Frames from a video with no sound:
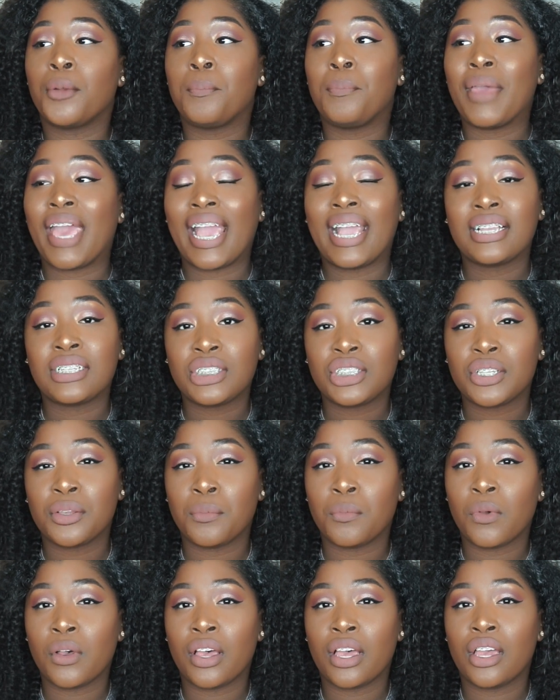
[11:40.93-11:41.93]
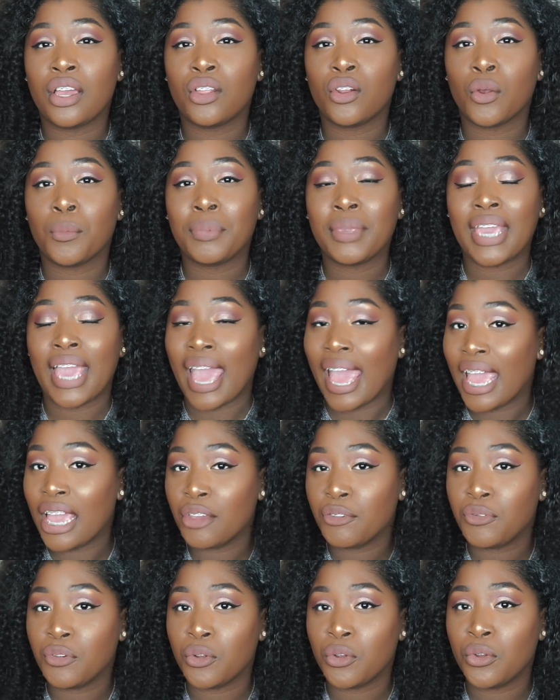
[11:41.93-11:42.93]
bash someone or be
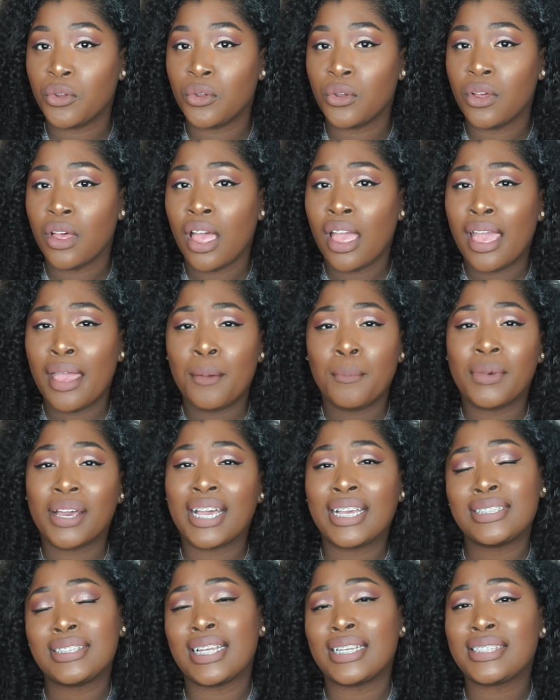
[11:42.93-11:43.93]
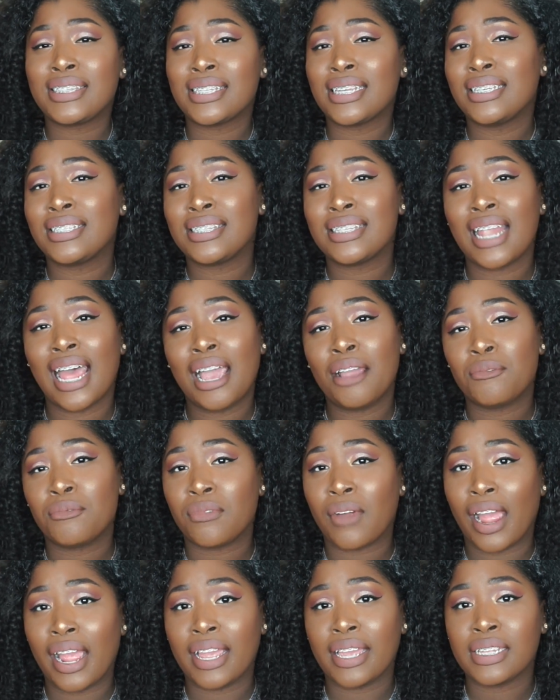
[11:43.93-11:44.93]
hateful, because it's not
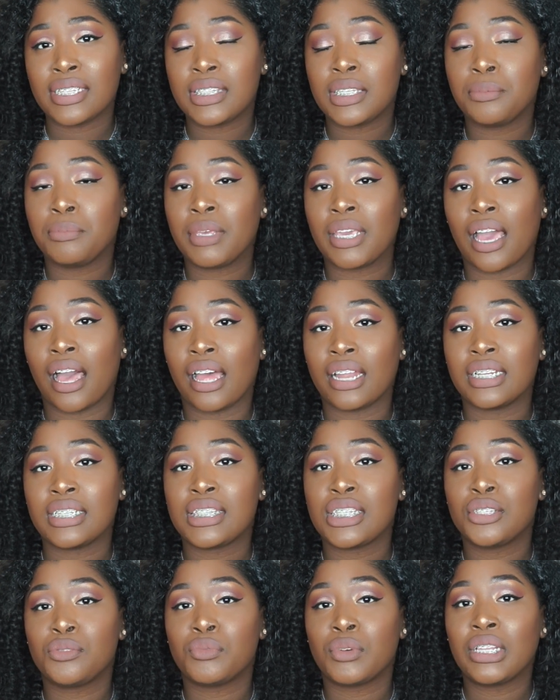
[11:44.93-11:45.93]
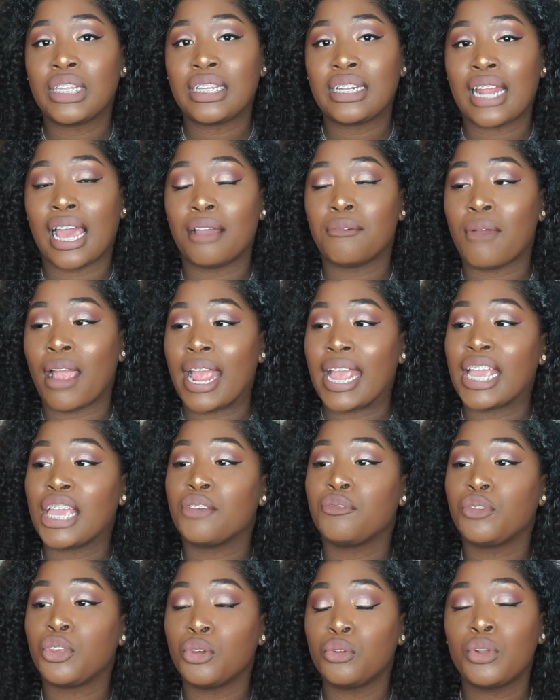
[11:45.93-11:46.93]
right, to be honest. It's really not right.
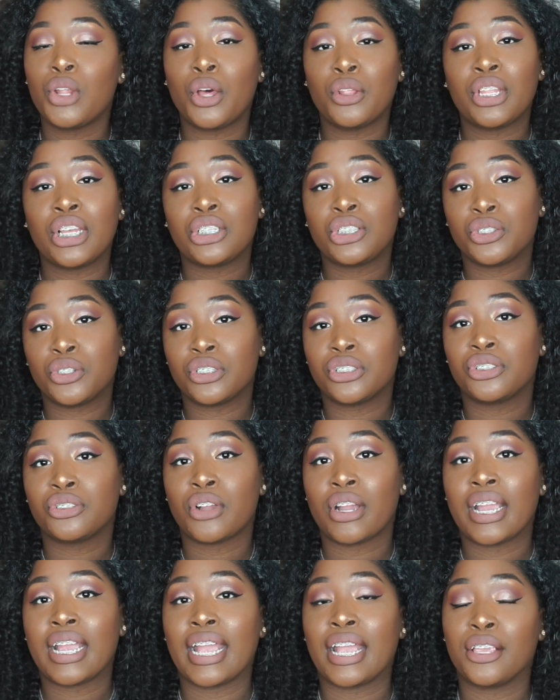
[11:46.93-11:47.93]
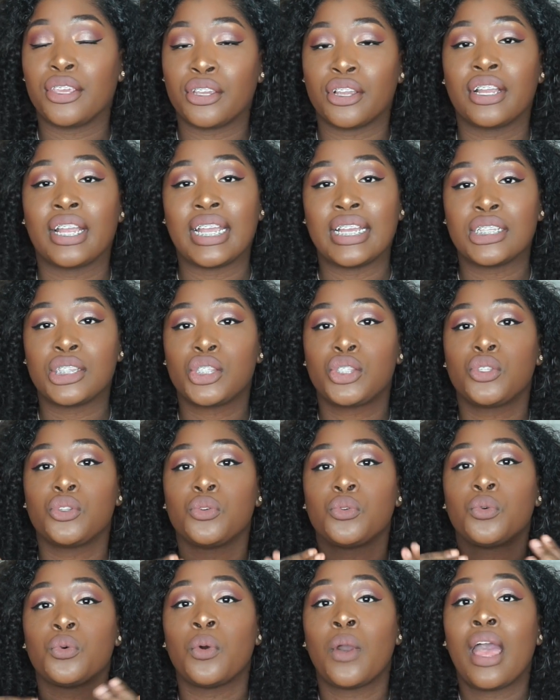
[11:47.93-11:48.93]
If you know that you're straight and you're
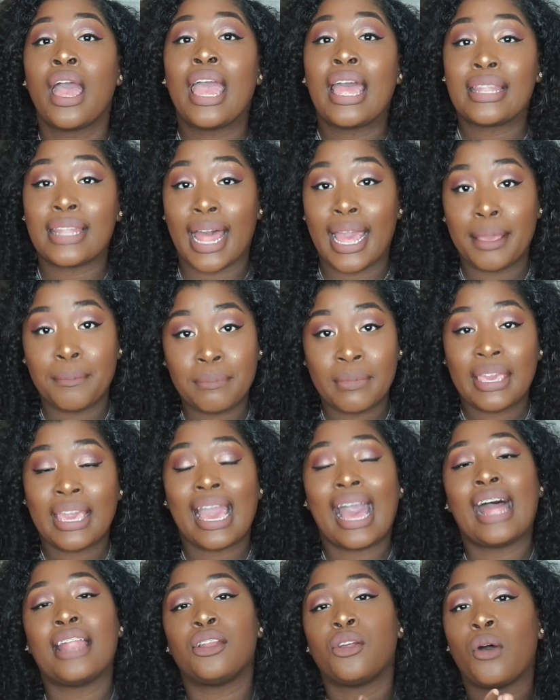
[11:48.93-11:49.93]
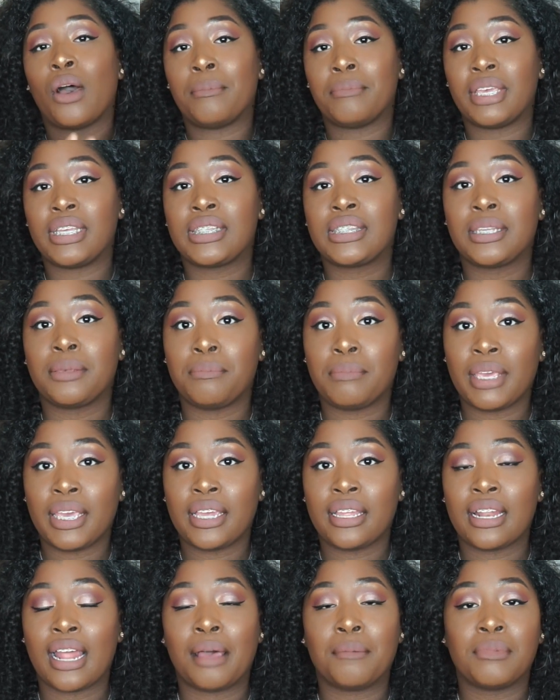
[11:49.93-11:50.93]
into, like me, I know I'm into
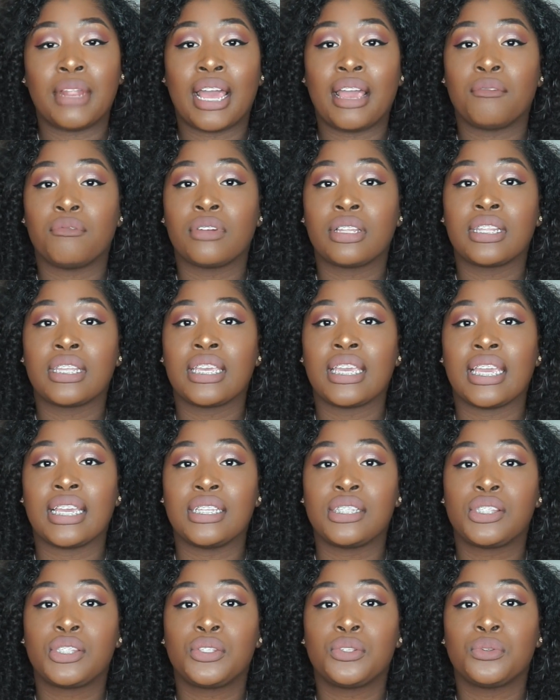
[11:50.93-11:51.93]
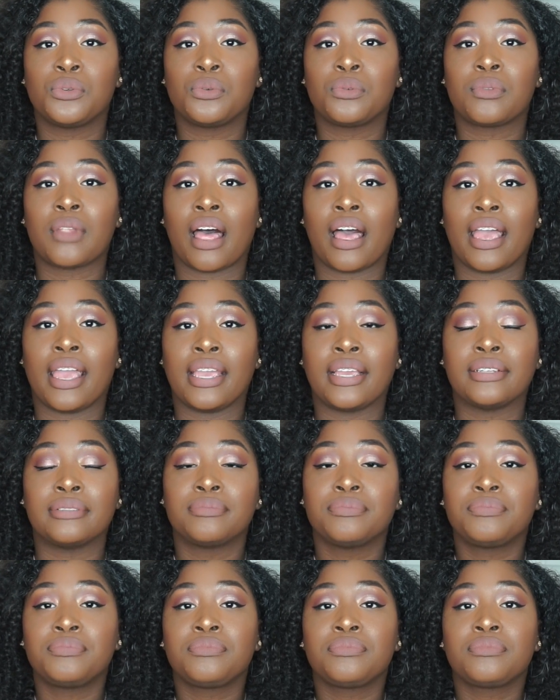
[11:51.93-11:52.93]
men. I'm not really into, like,